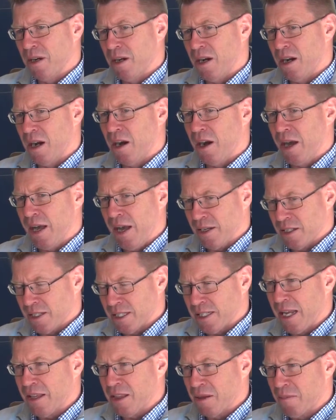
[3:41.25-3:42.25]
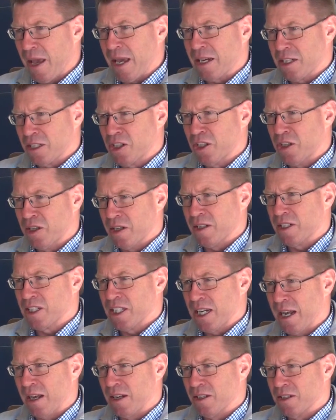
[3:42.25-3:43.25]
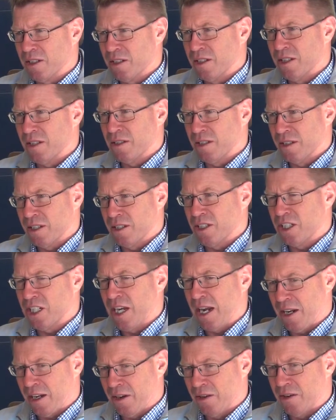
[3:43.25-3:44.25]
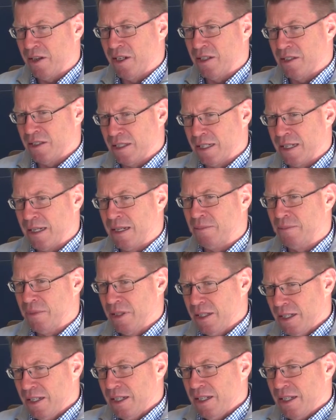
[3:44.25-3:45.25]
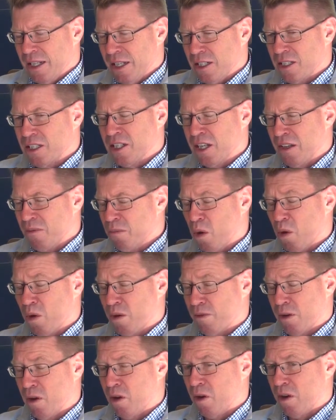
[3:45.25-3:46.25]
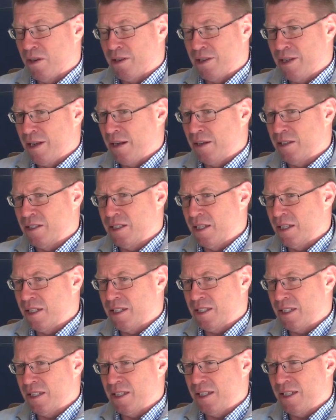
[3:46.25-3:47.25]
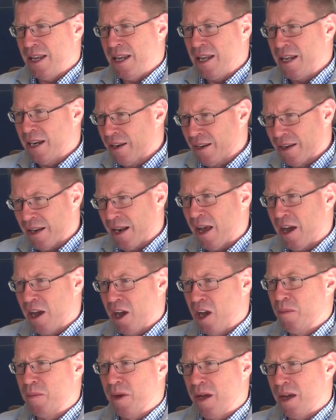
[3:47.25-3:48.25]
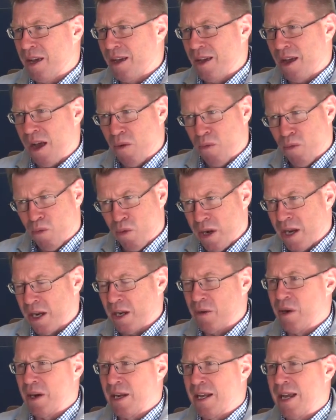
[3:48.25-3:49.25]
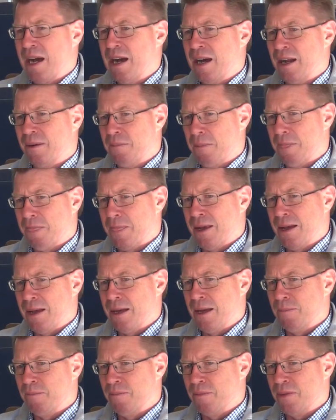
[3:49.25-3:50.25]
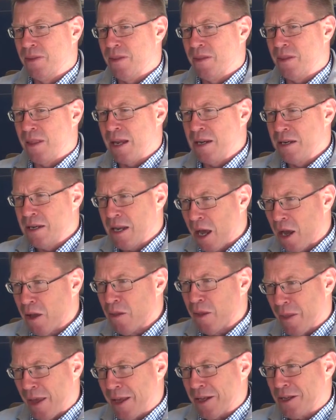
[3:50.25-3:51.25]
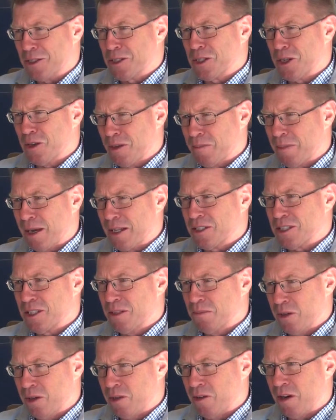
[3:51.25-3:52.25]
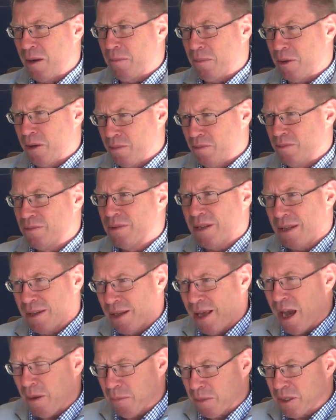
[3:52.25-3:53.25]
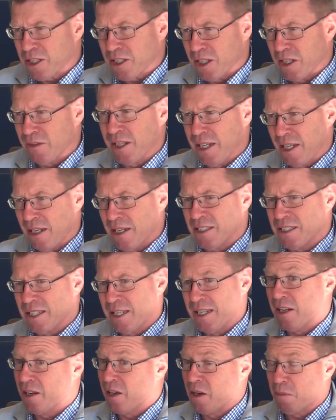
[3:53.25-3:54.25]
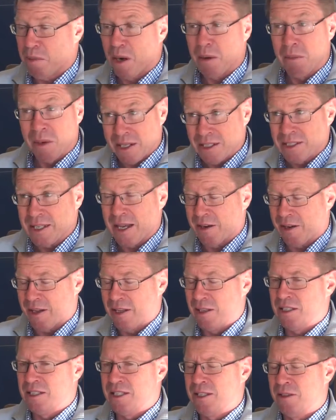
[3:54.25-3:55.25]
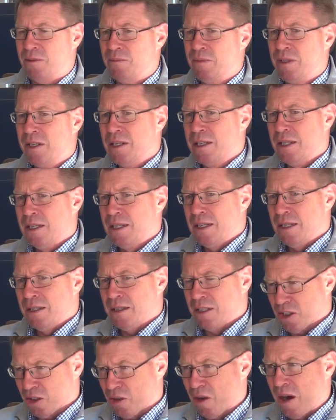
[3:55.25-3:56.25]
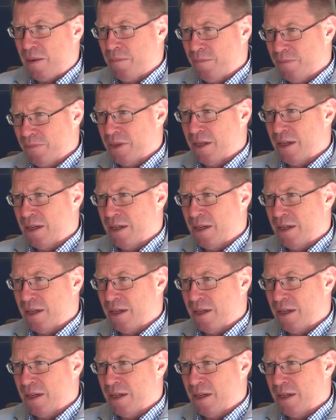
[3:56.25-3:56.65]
I understand the magnitude of the challenge that Checker and Steve Moore have got. It's England at home are really, really hard. They know that they can turn the Bunsen burner up on our perceived Achilles heel, and it probably is our Achilles heel, the scrum.